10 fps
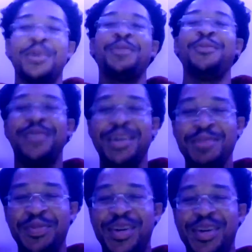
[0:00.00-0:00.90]
will come
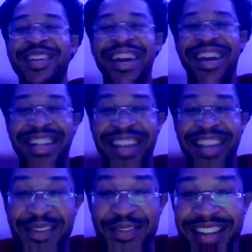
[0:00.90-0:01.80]
upon you like a
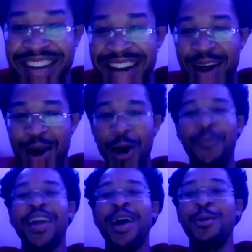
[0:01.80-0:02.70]
thief in the night.
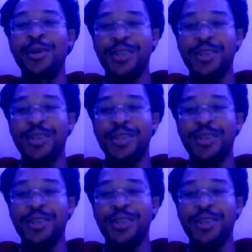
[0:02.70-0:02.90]
Hopefully, I woke